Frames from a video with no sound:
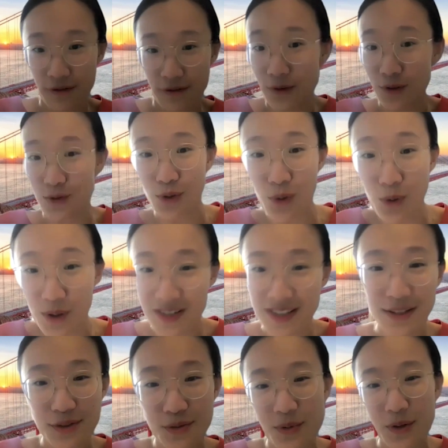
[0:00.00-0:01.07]
future
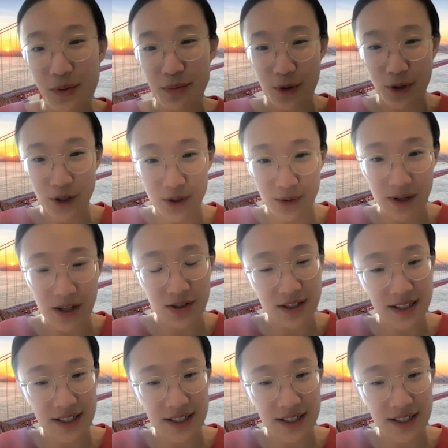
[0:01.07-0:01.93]
courses with more curation,